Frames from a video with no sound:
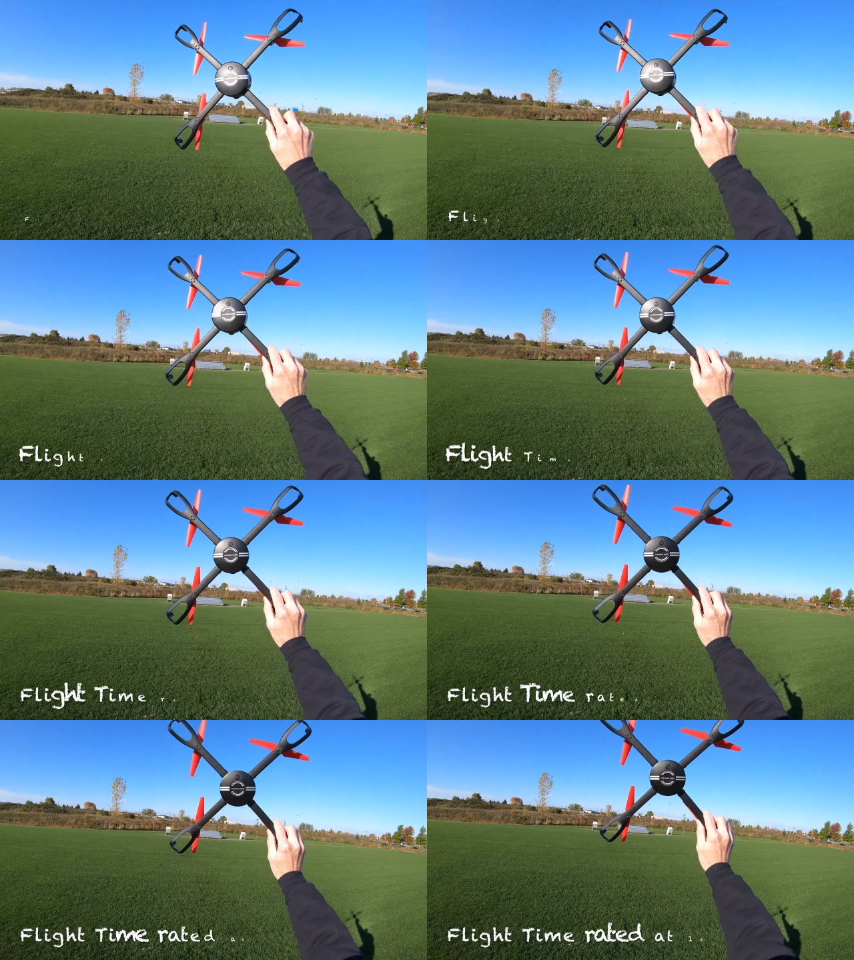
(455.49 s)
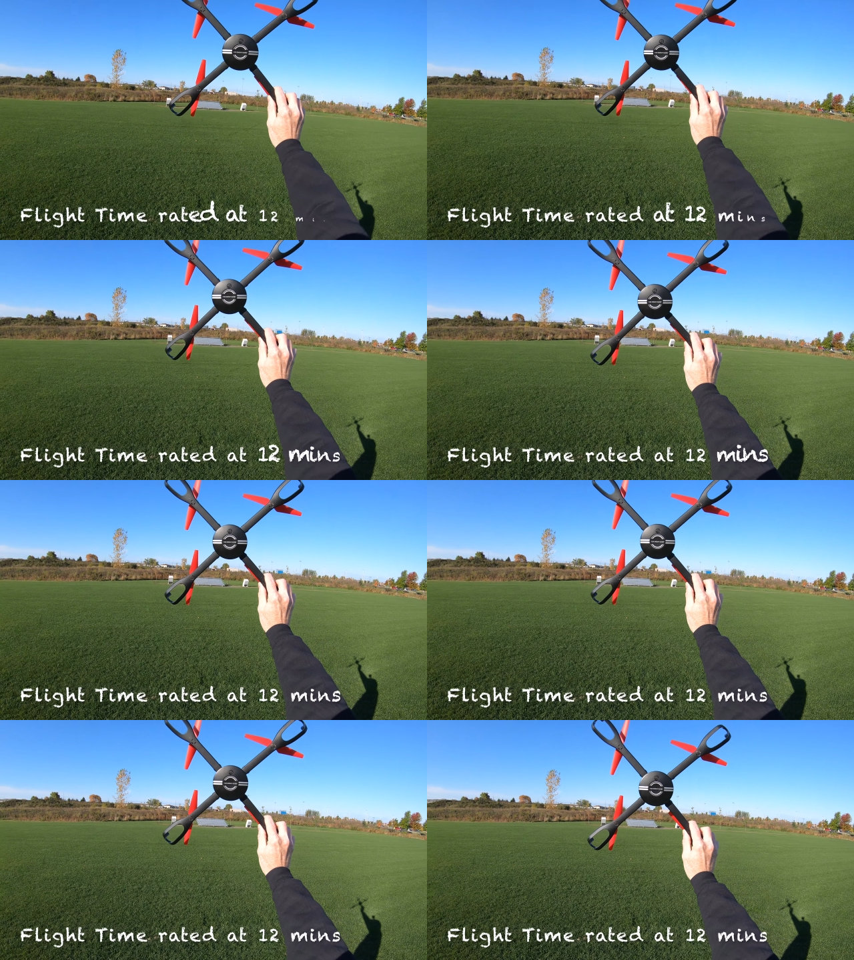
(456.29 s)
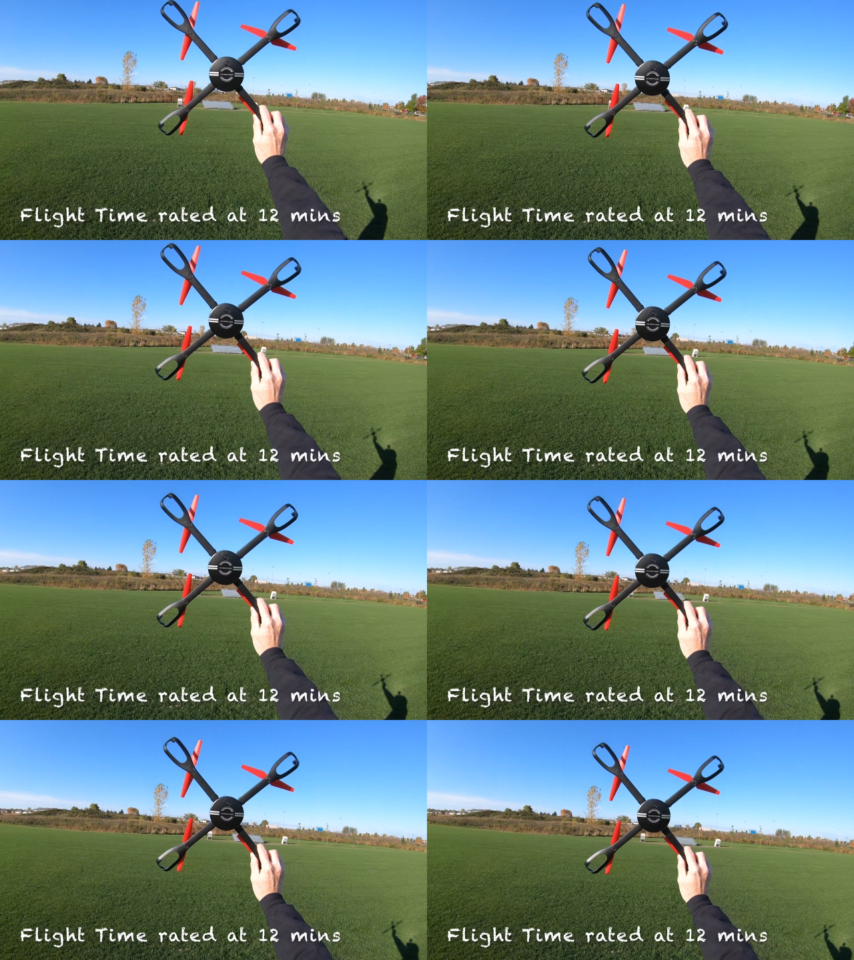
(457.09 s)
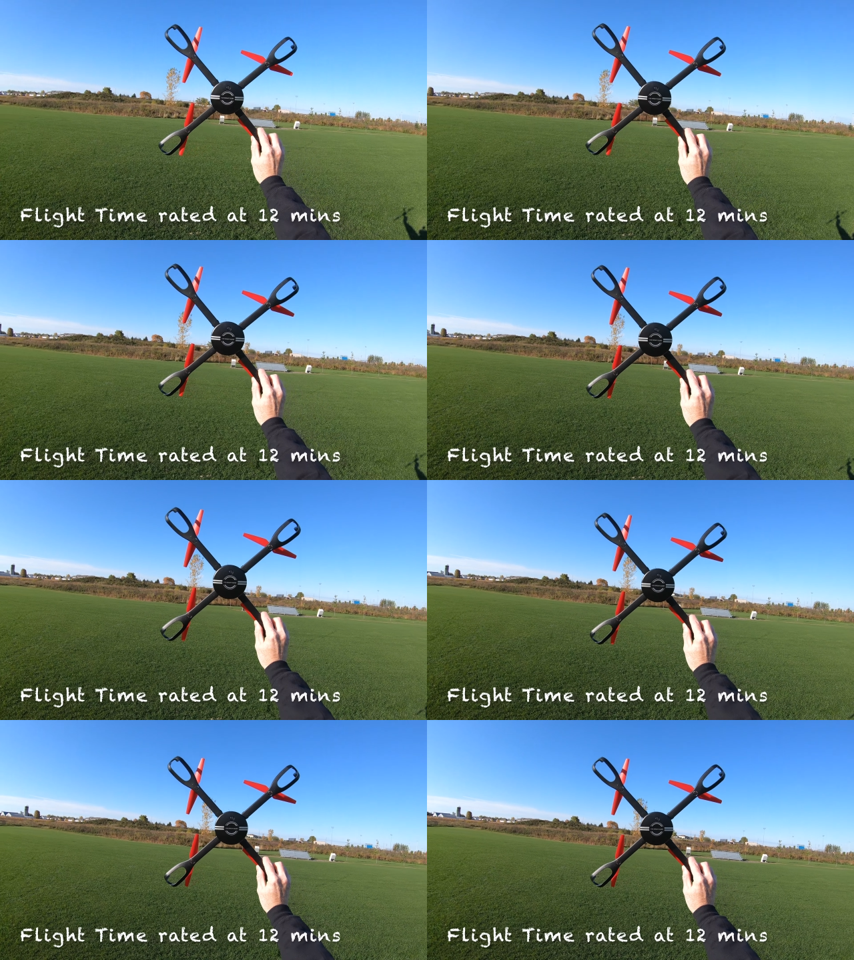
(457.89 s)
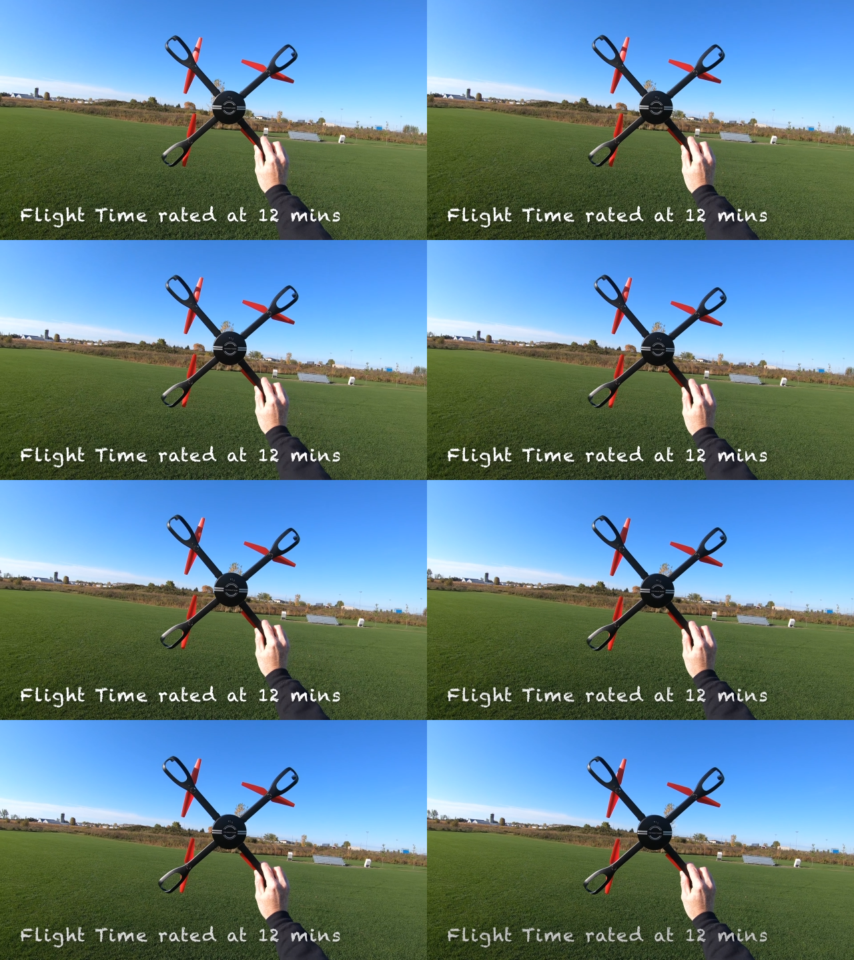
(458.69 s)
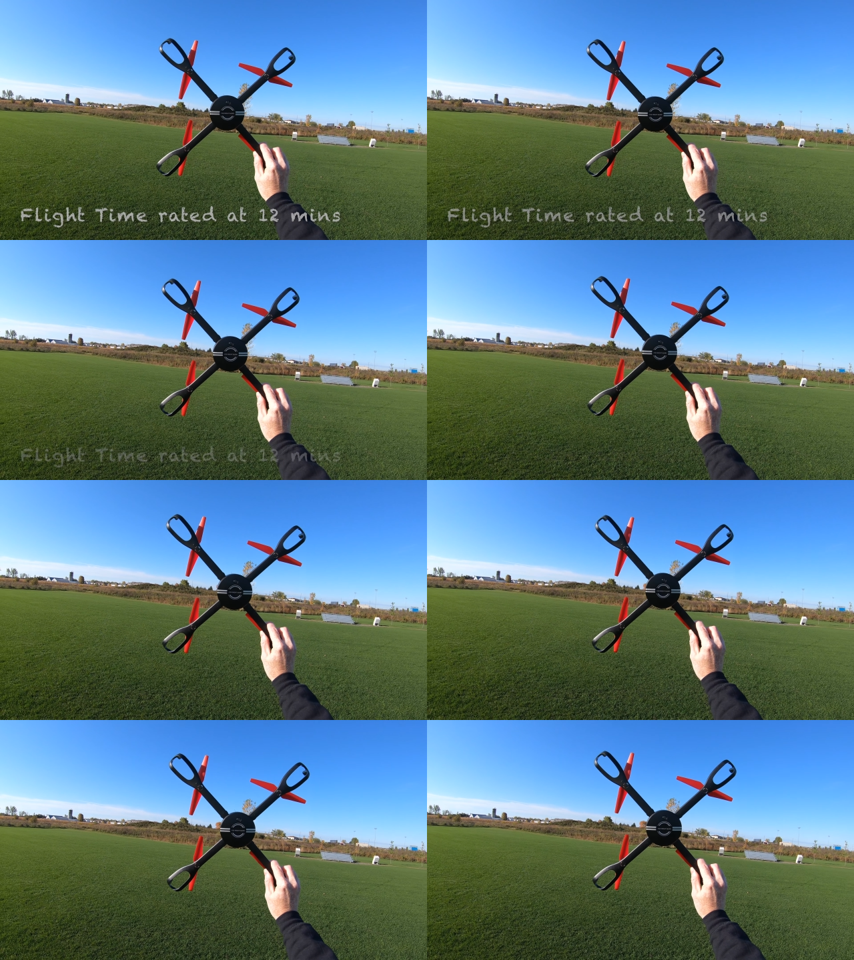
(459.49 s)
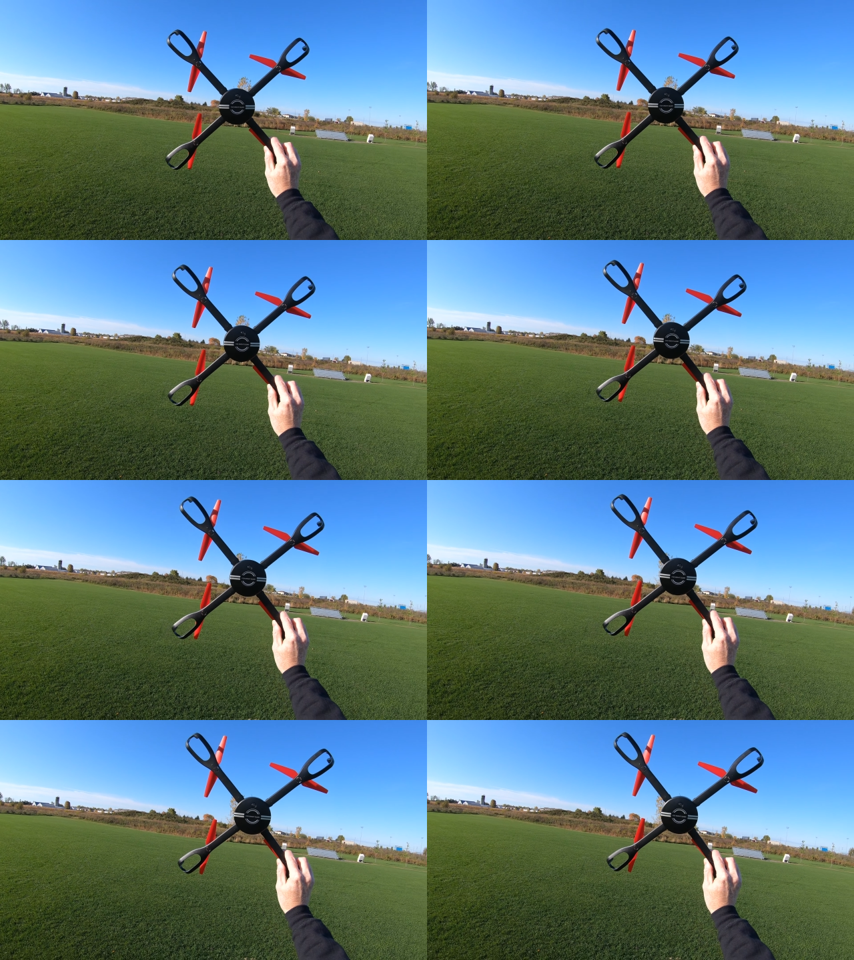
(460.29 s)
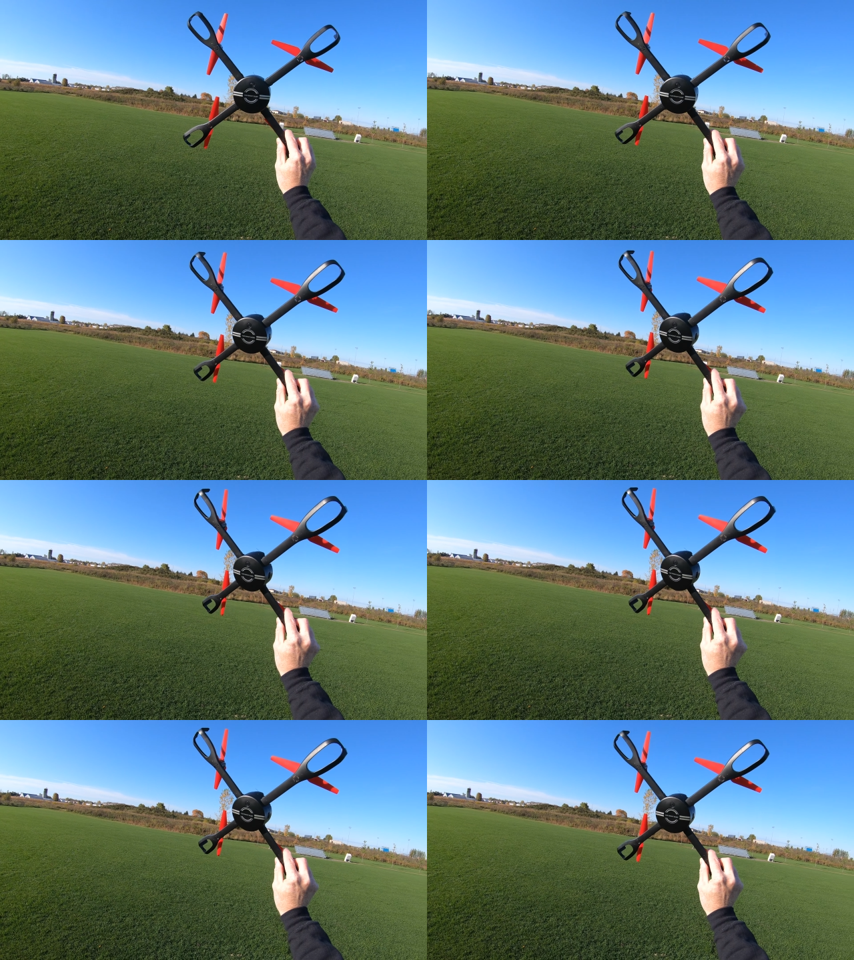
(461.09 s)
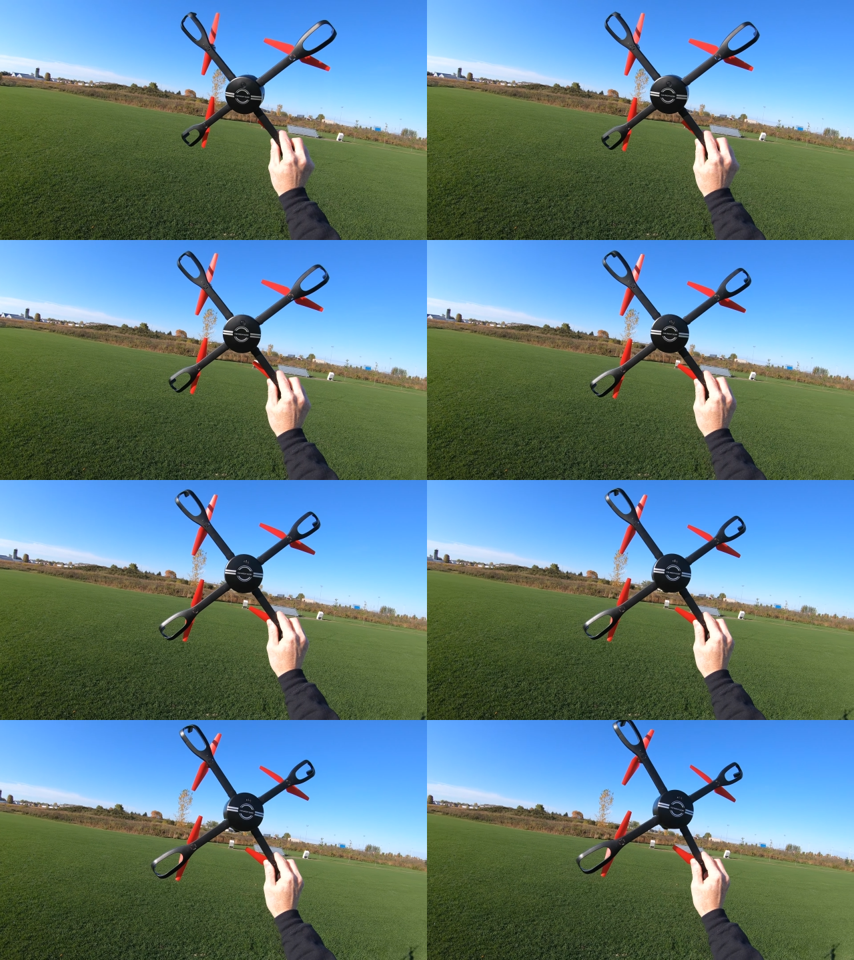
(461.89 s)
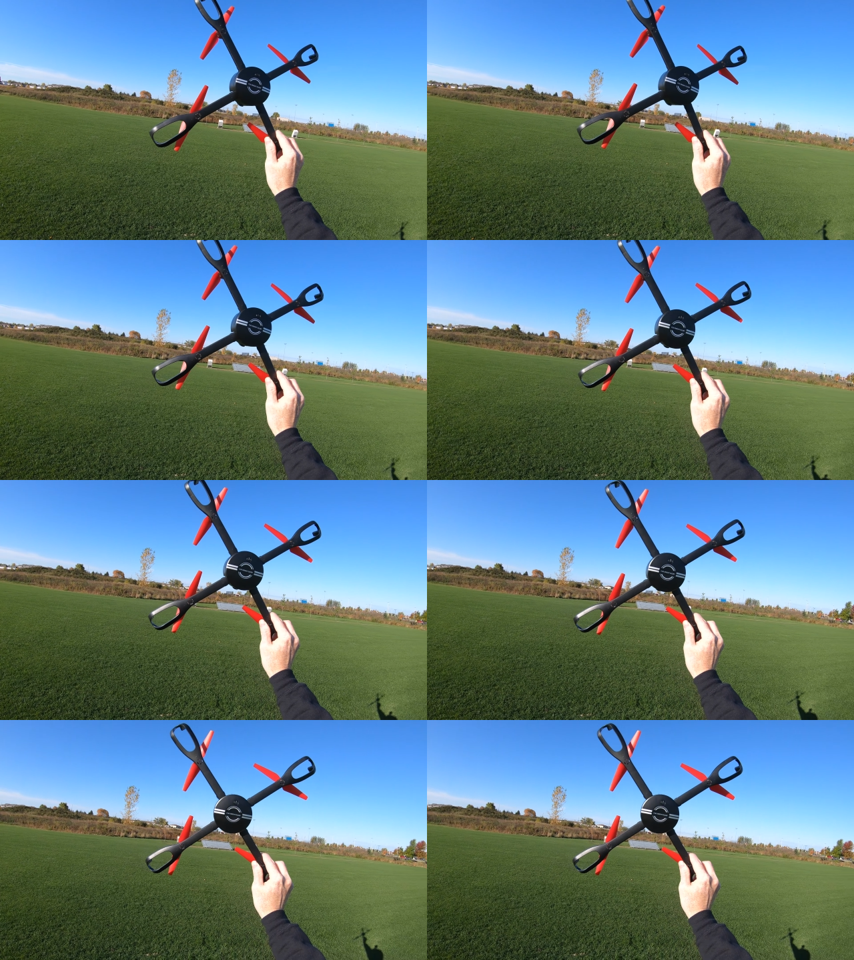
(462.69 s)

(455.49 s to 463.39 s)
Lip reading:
(no speaker visible)